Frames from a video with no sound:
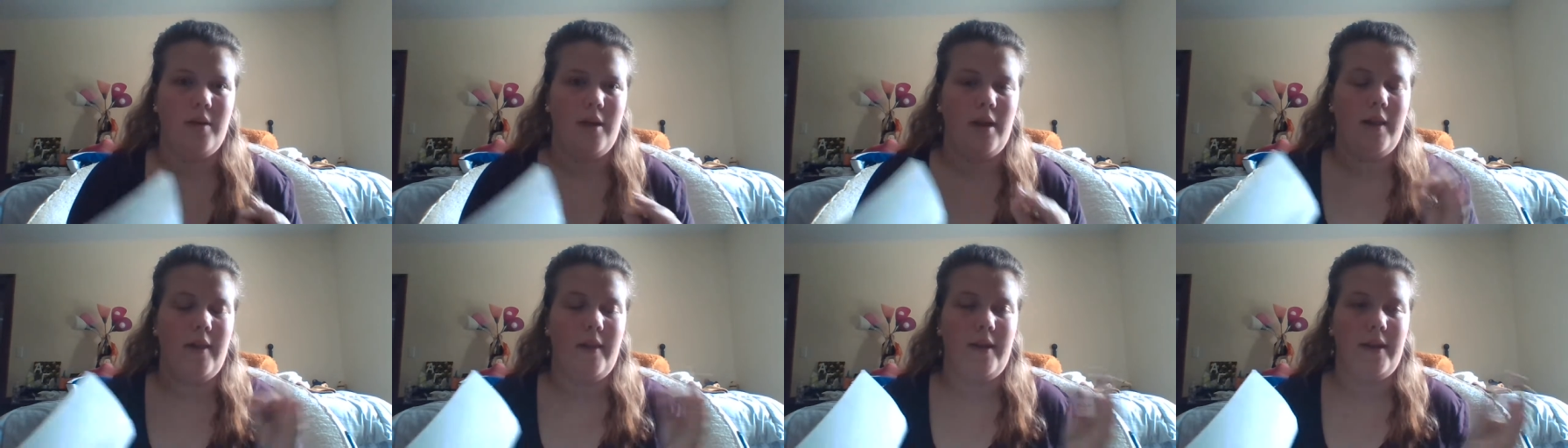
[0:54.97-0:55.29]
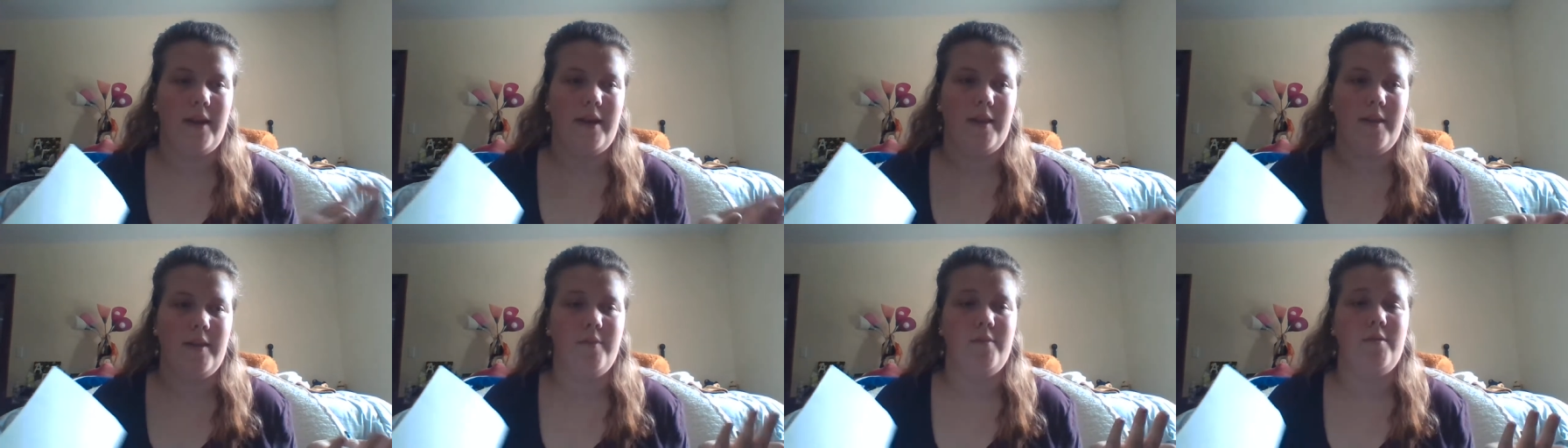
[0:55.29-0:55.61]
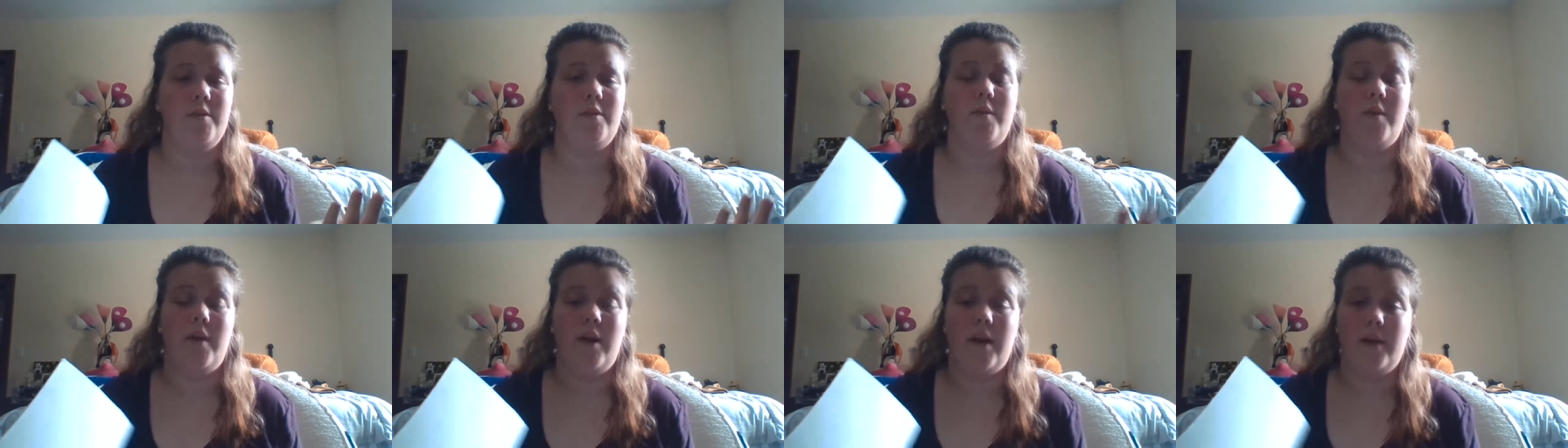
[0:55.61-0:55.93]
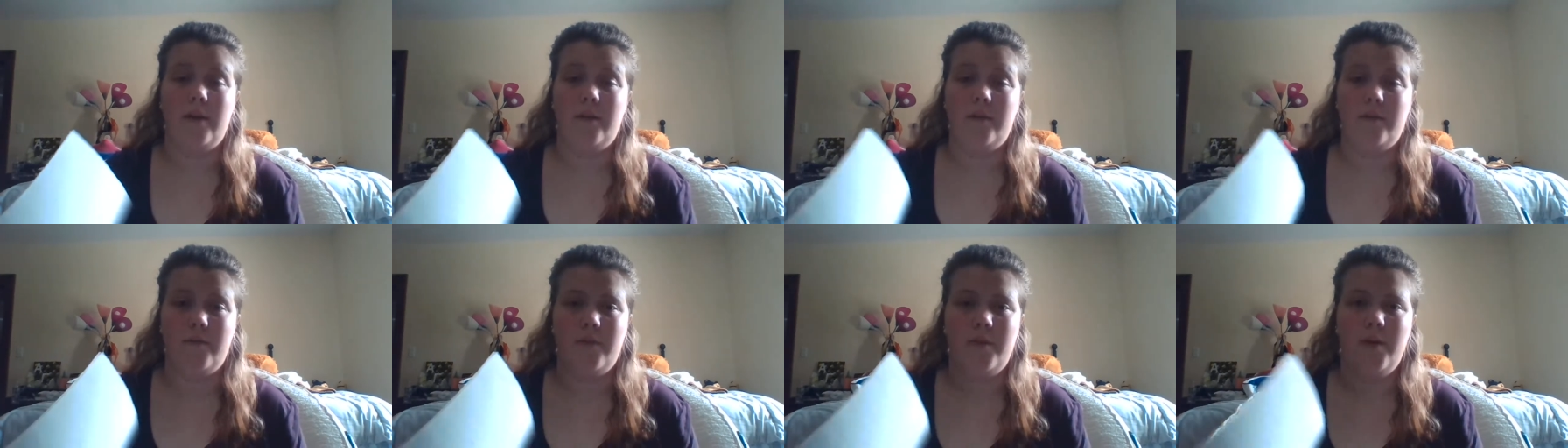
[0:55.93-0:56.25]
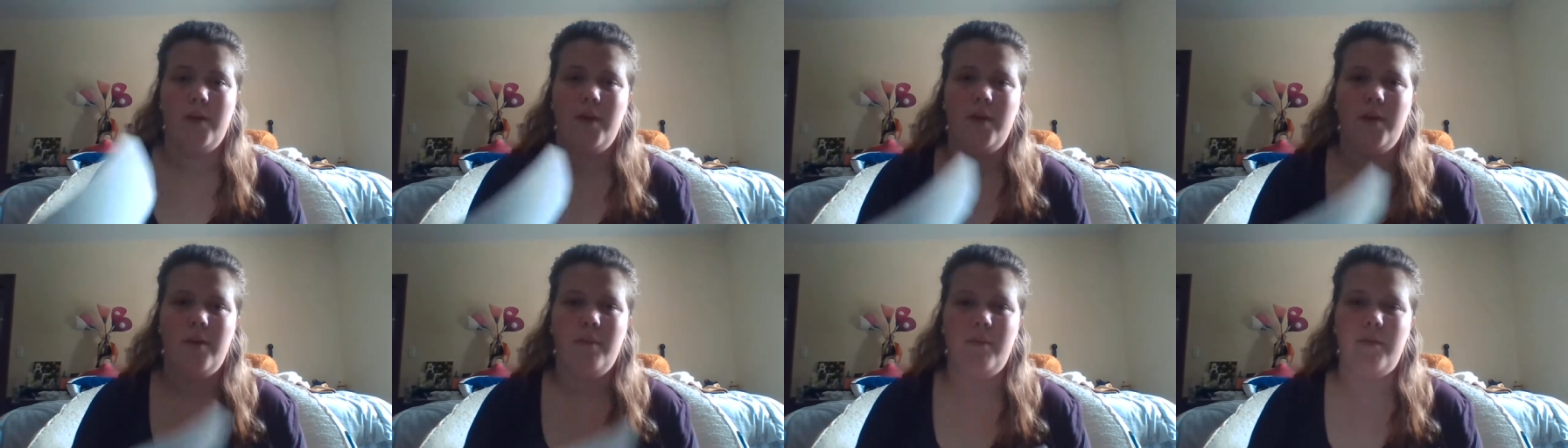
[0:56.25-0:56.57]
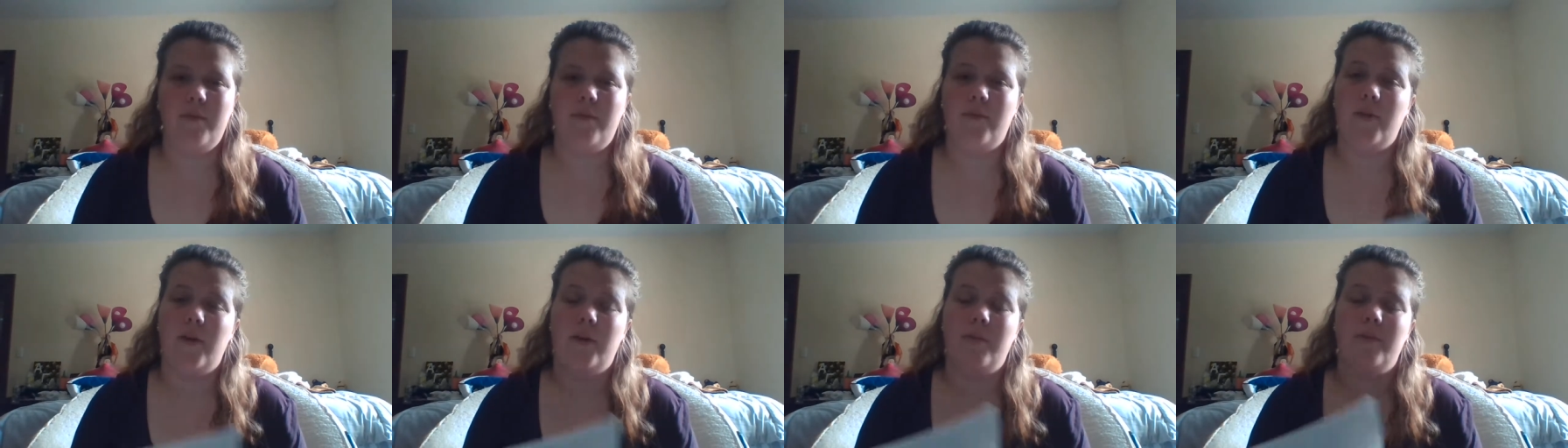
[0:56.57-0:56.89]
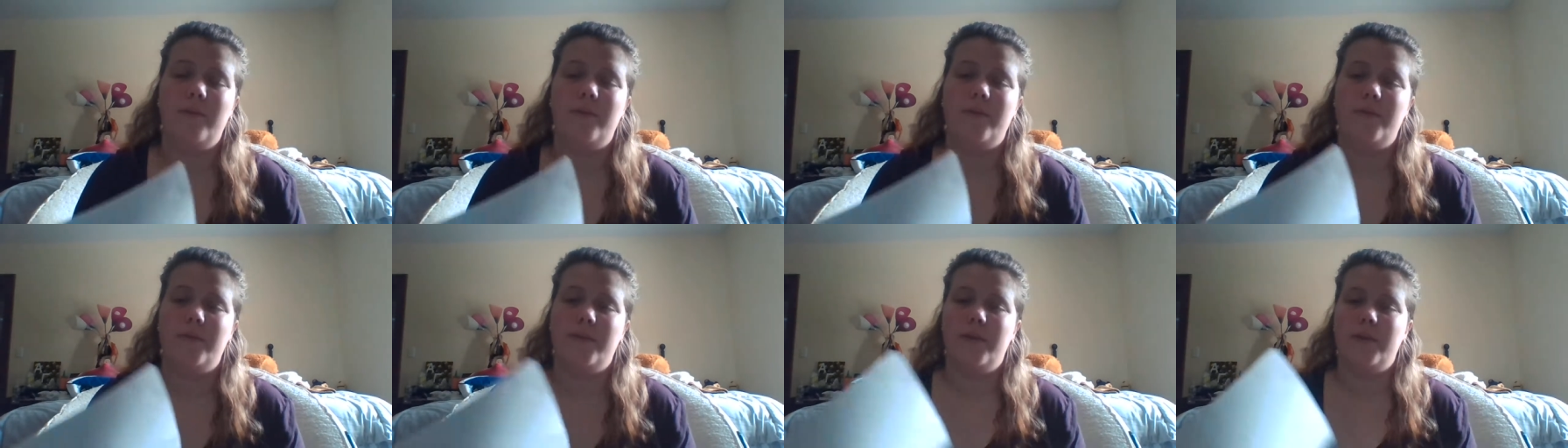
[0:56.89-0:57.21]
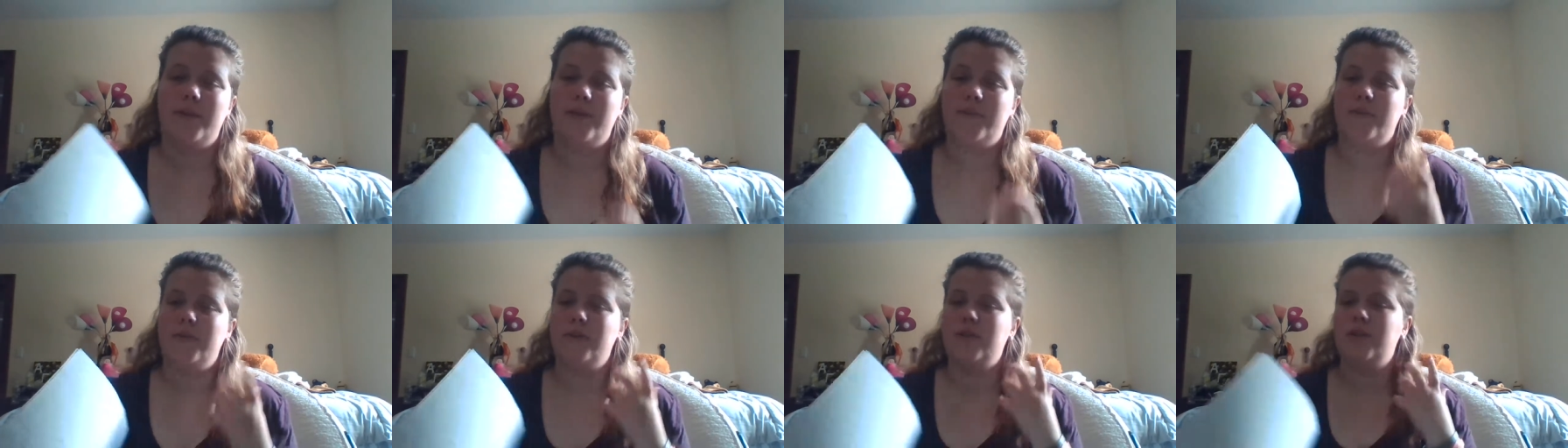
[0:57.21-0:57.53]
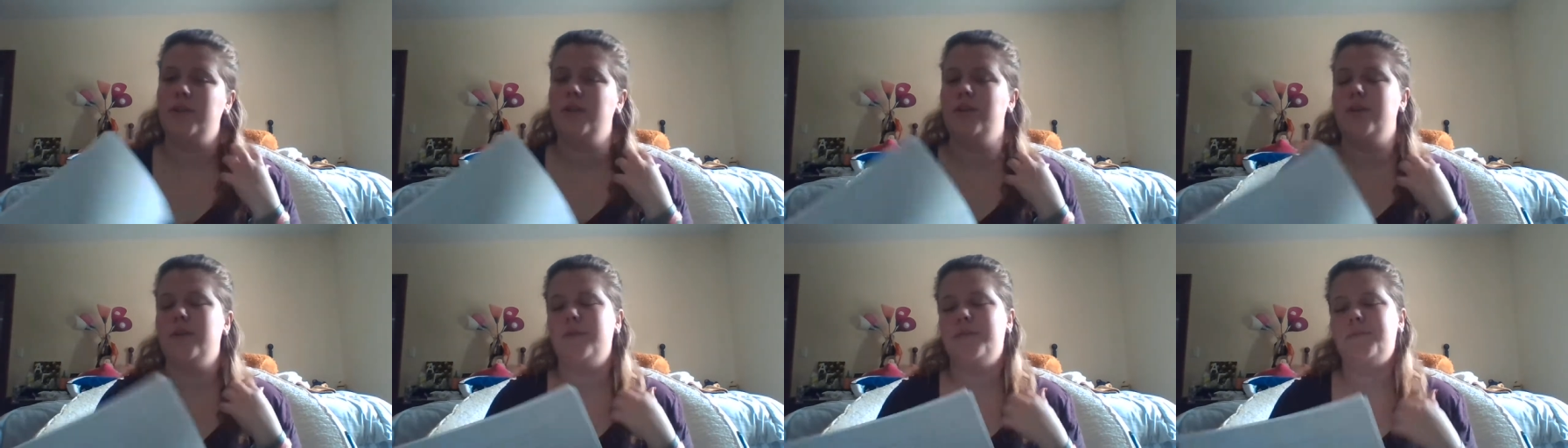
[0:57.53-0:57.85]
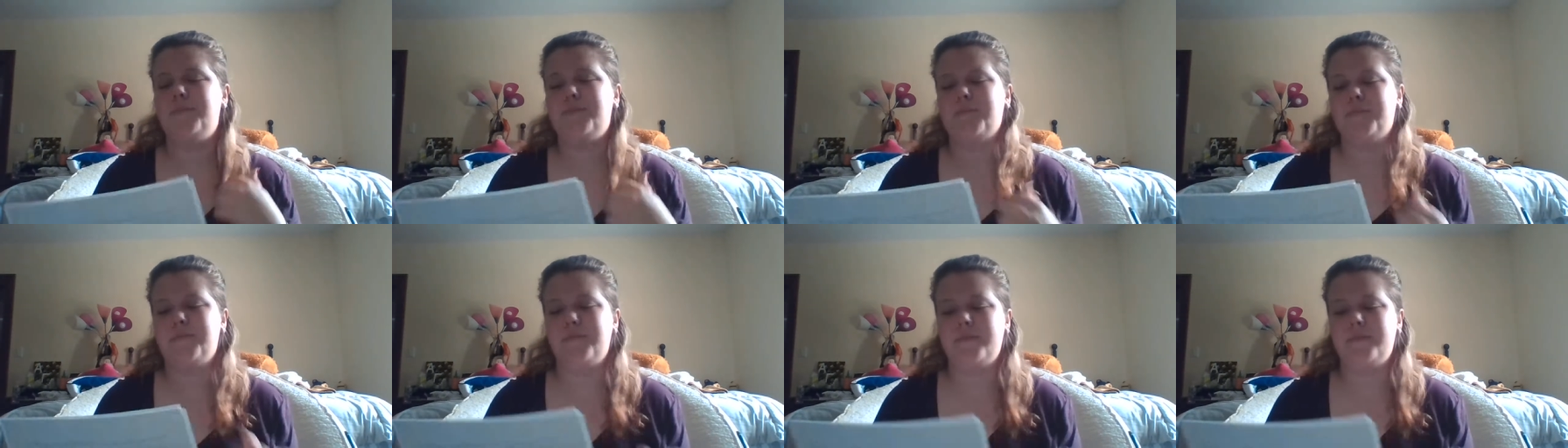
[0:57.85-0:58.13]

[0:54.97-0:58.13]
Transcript: Like, I lived in Ohio before I moved to West Virginia.